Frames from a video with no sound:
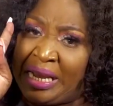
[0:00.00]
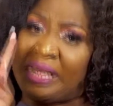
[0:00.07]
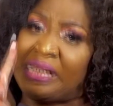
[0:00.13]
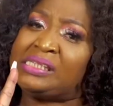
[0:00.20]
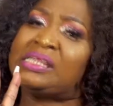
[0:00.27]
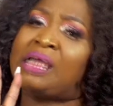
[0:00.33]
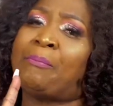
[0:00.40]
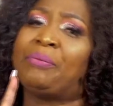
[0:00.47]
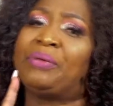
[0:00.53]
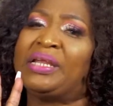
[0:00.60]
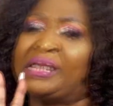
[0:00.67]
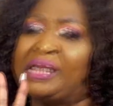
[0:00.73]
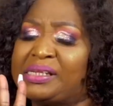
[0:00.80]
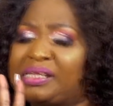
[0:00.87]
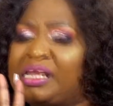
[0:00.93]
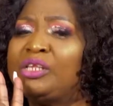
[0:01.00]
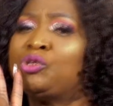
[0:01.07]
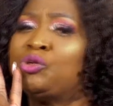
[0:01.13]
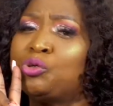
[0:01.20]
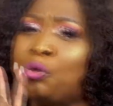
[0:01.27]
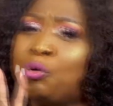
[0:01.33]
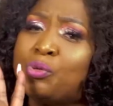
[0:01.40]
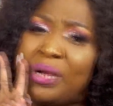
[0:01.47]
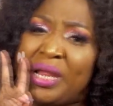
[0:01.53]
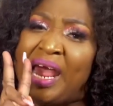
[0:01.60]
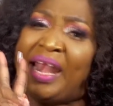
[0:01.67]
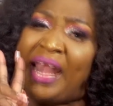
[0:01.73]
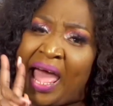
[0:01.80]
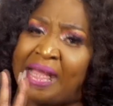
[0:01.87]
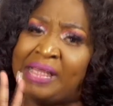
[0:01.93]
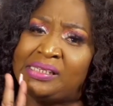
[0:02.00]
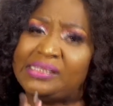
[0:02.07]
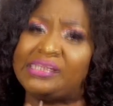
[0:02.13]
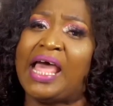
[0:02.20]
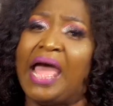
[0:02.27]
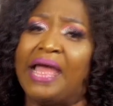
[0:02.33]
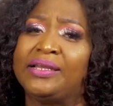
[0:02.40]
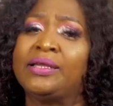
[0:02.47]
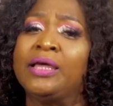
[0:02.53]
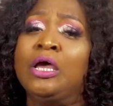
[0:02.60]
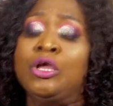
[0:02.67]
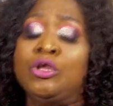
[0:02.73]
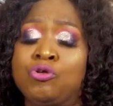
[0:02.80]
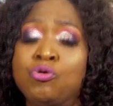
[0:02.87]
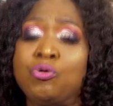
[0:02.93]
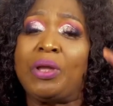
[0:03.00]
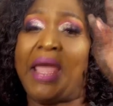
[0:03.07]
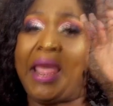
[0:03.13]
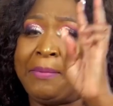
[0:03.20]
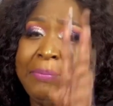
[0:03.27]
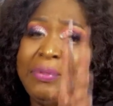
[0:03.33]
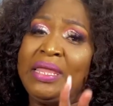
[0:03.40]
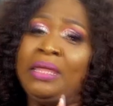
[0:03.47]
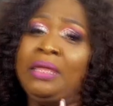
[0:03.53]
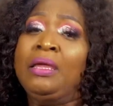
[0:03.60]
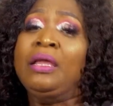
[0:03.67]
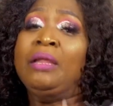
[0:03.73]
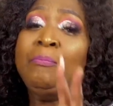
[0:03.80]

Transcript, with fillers: an example and I said, Do you realize that you can be